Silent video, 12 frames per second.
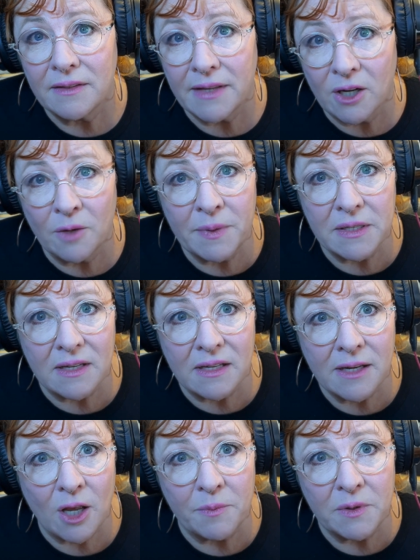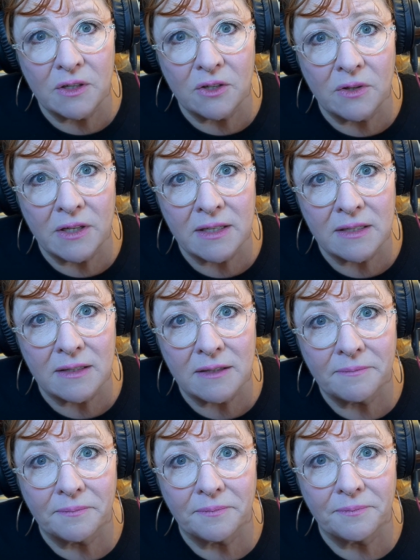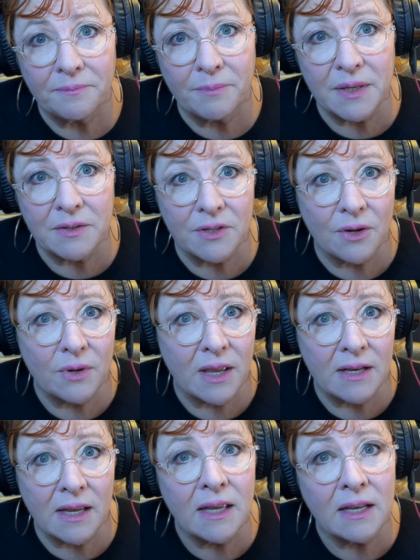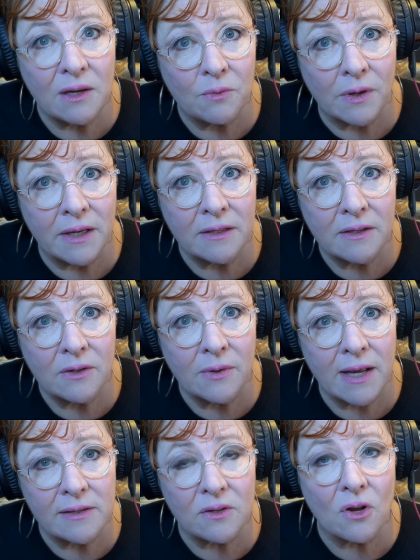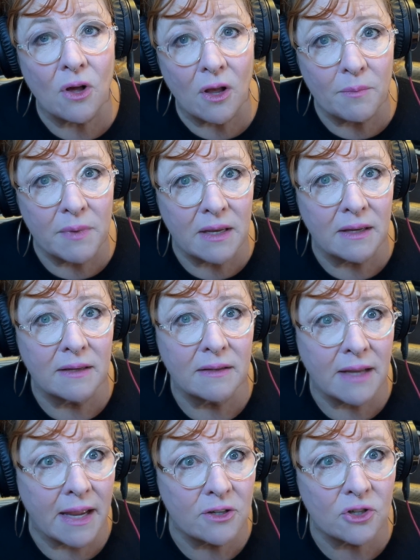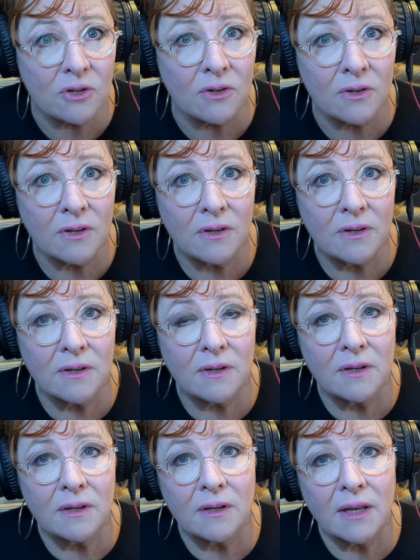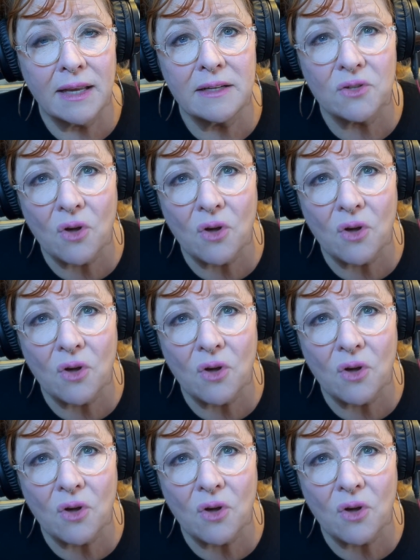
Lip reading: Therapists can help you do this, but so can anyone who has a calming nature and is